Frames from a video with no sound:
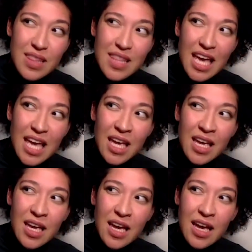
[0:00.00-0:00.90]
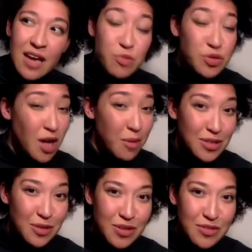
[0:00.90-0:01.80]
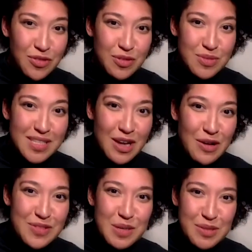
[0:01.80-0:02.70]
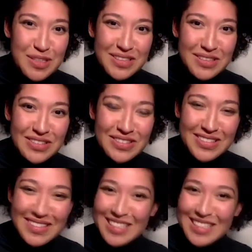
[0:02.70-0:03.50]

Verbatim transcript: They have predominantly written for themselves up until